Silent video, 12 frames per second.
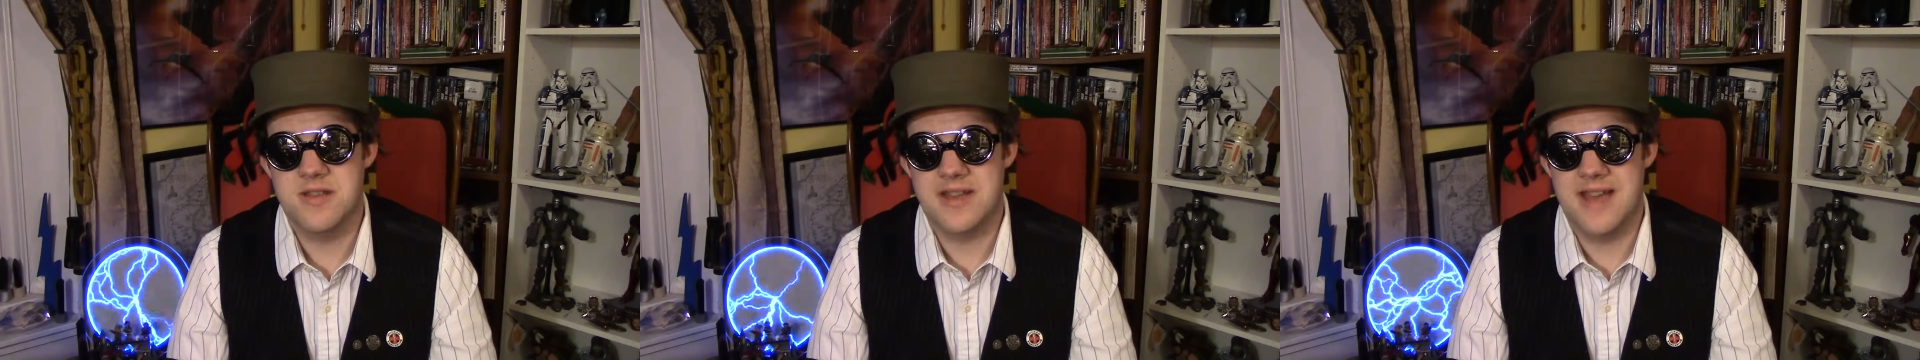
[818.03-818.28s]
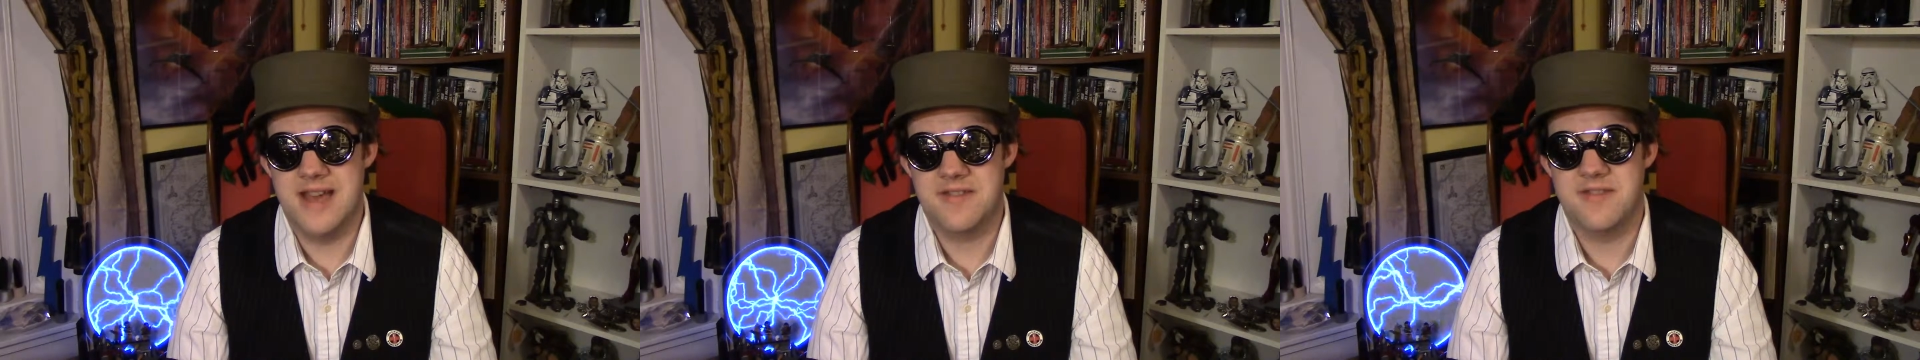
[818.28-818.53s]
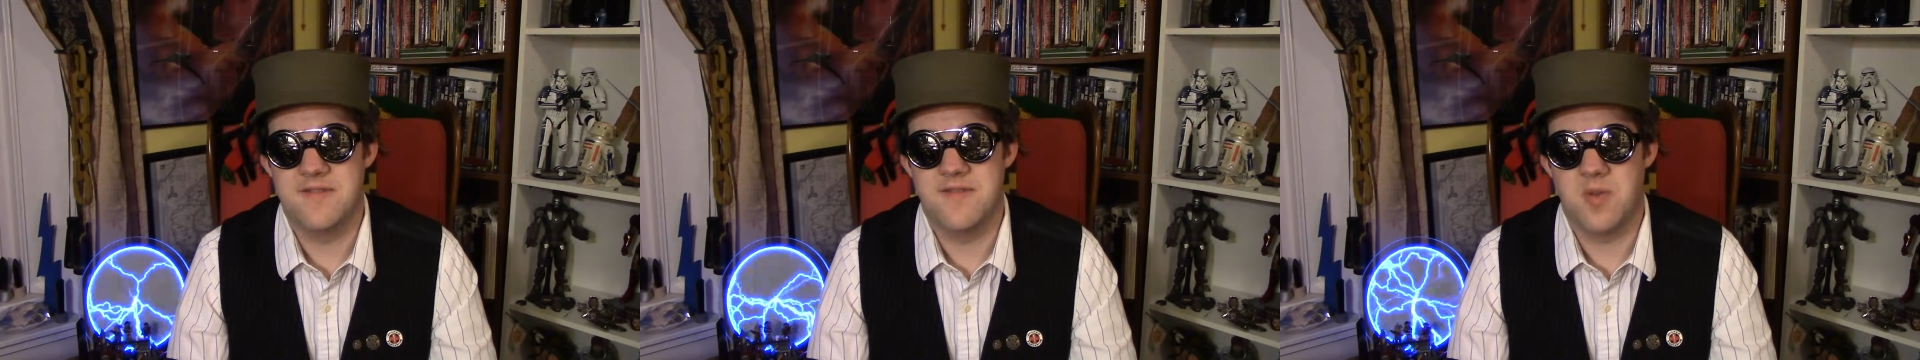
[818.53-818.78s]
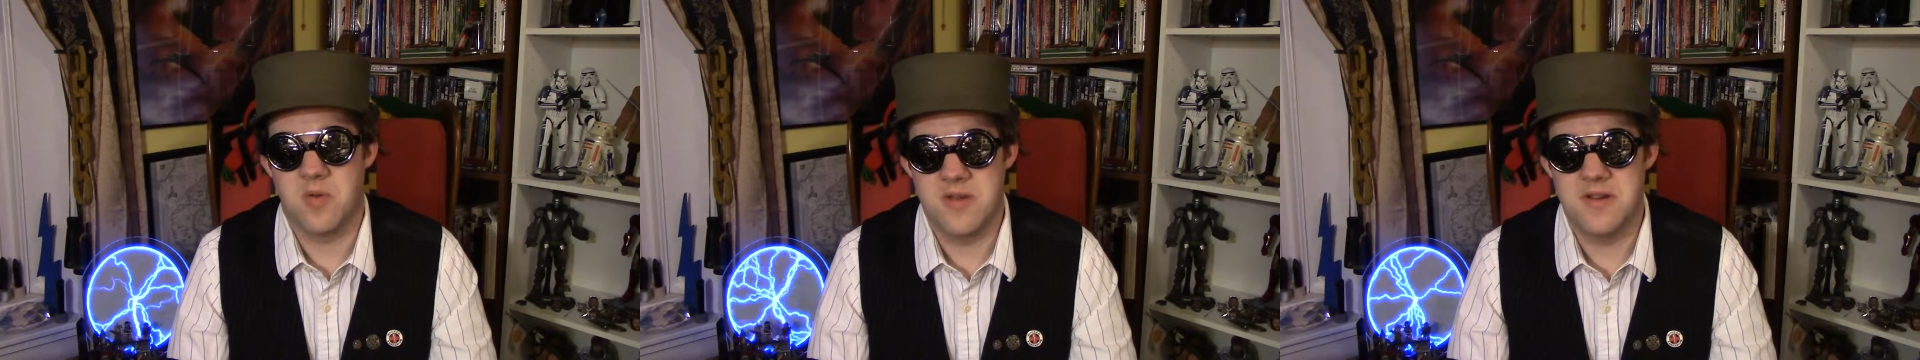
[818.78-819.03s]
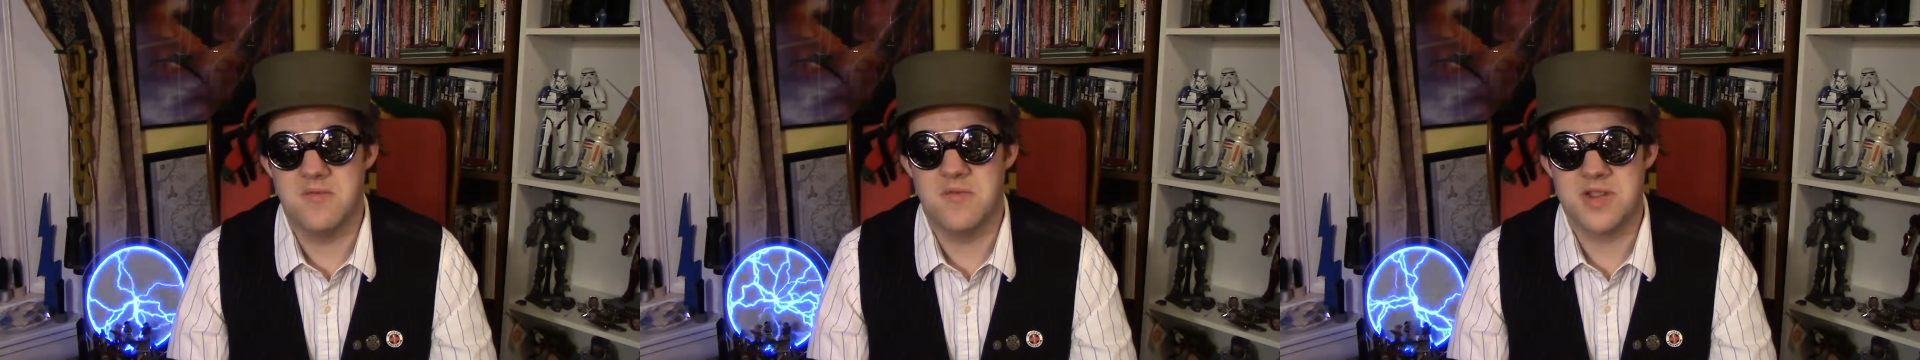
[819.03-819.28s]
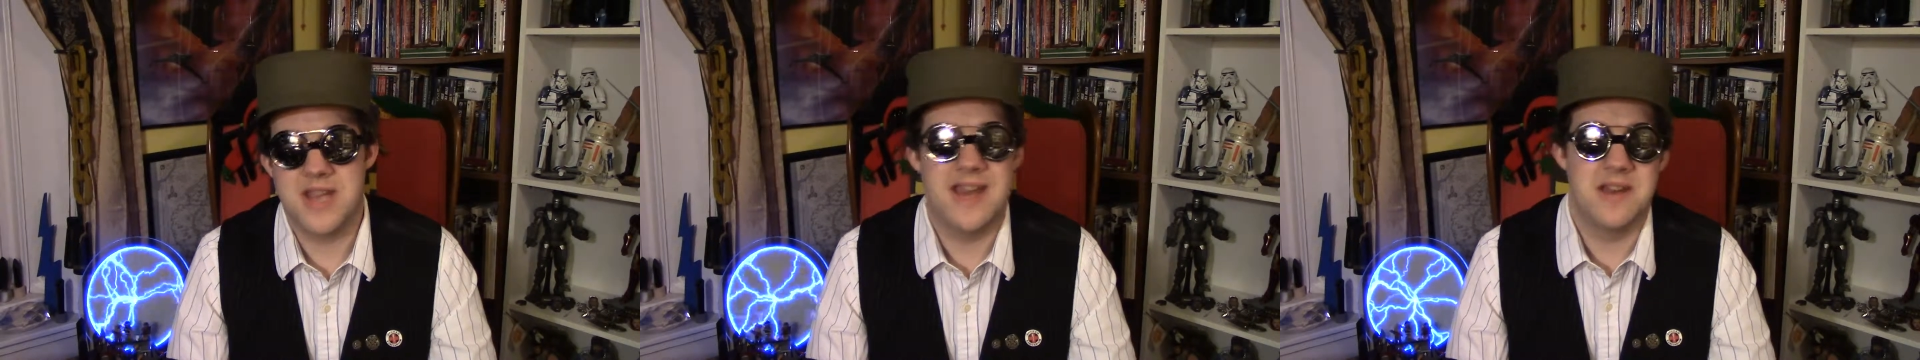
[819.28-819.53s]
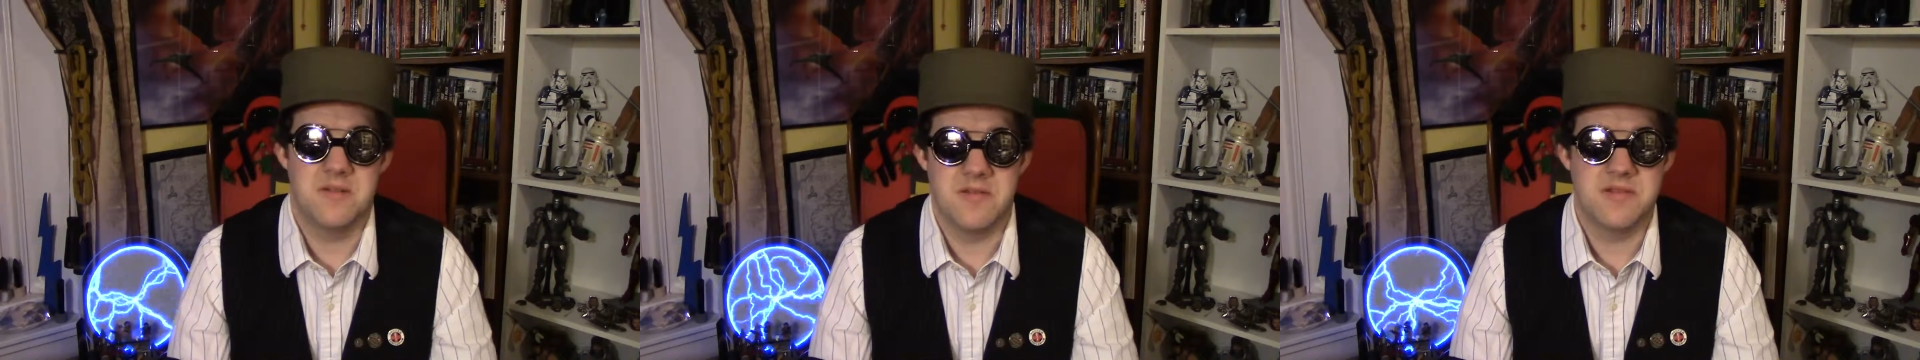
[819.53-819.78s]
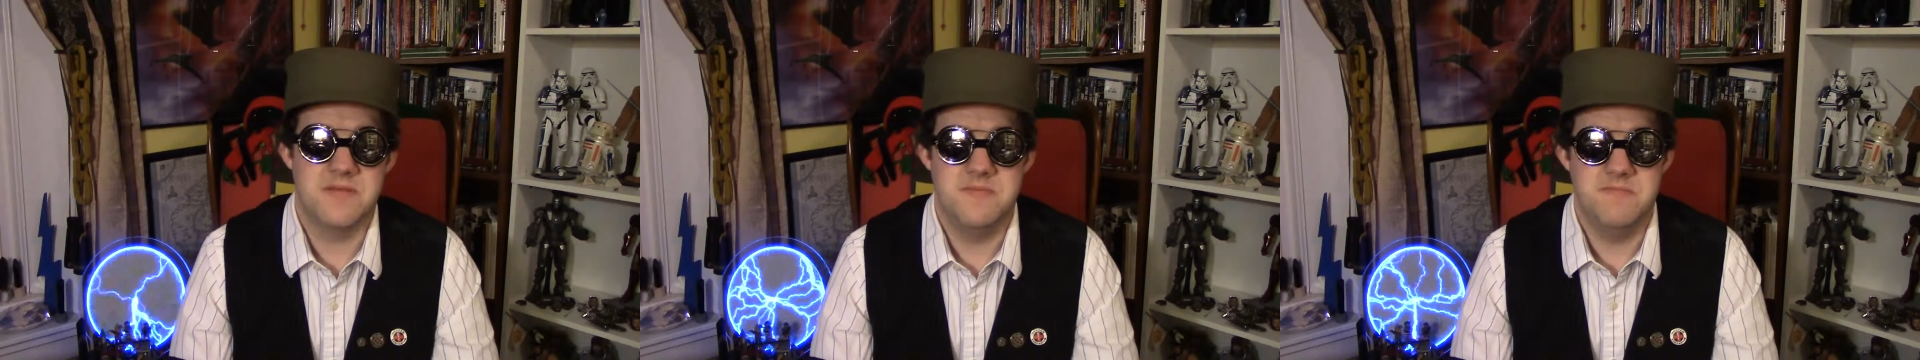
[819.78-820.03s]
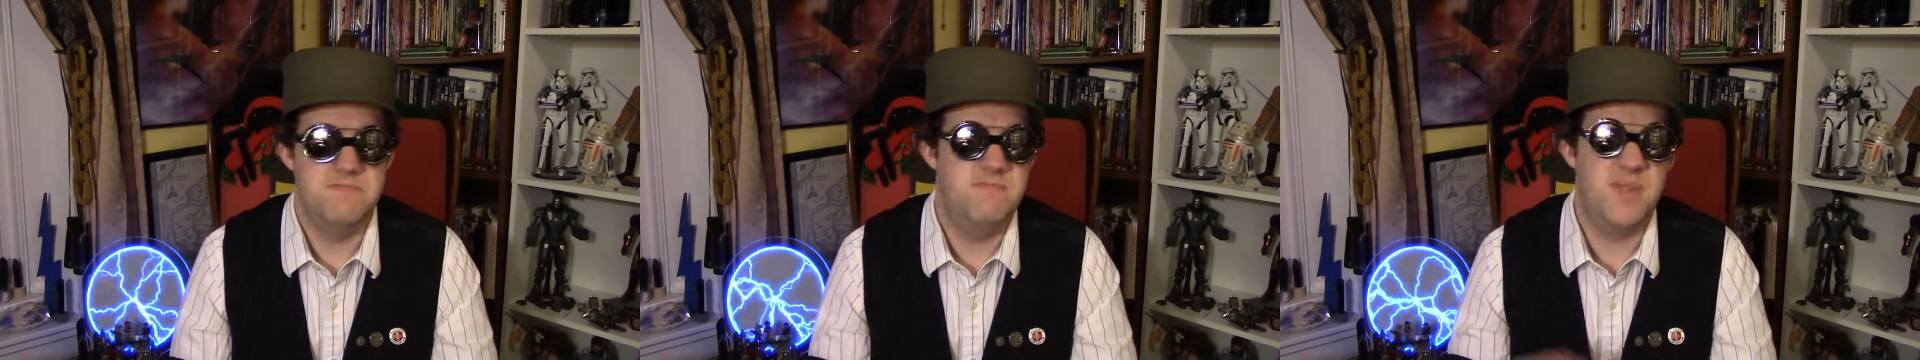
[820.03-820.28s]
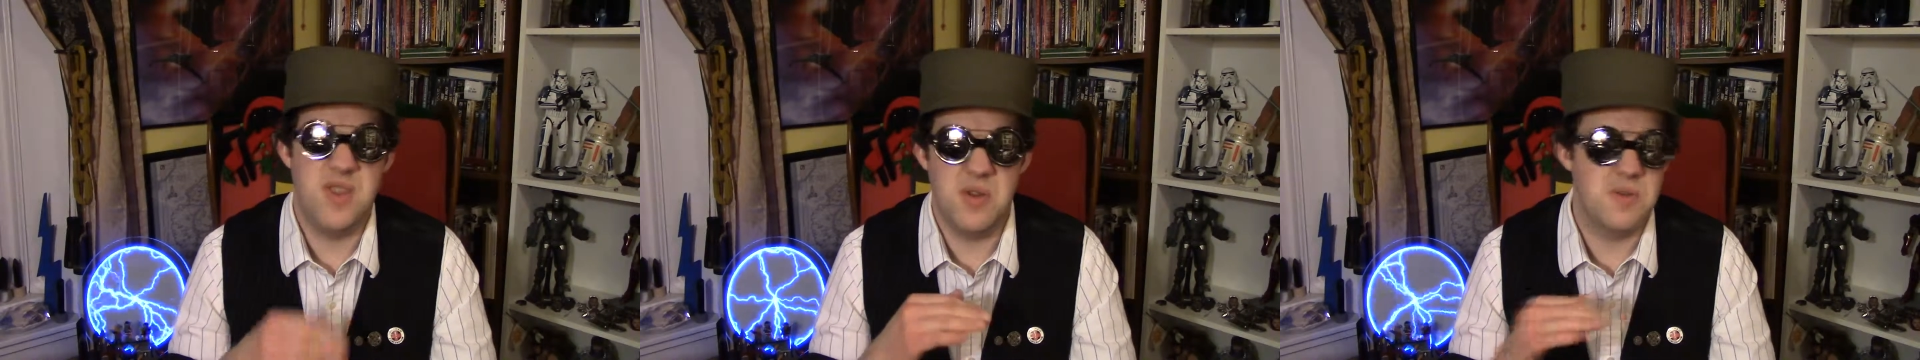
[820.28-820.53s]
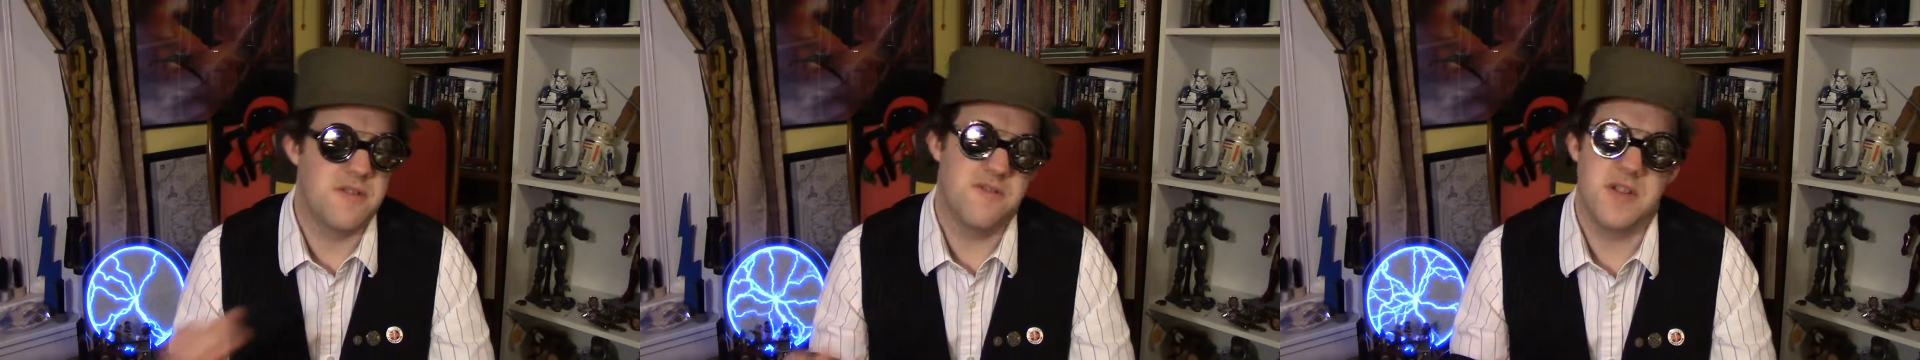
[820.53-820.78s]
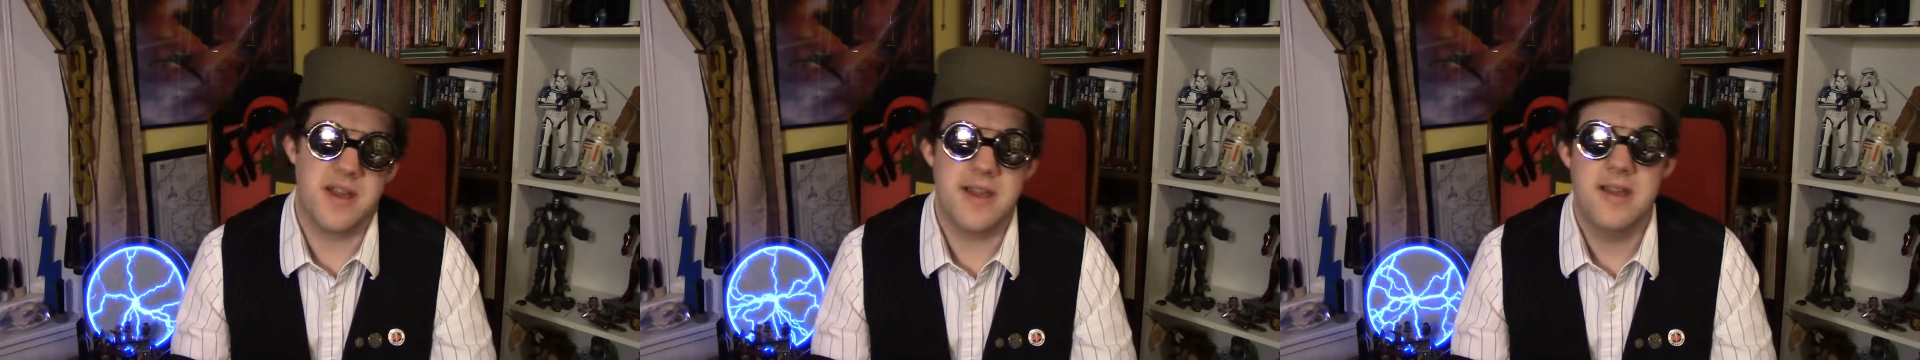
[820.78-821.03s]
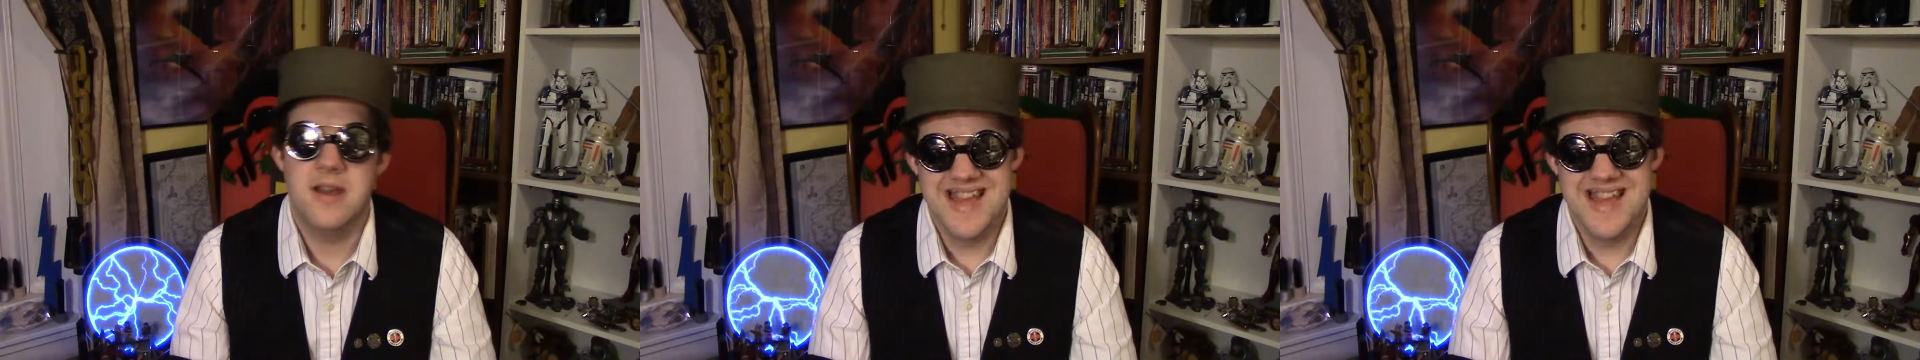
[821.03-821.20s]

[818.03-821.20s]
the death of Thorin was handled beautifully.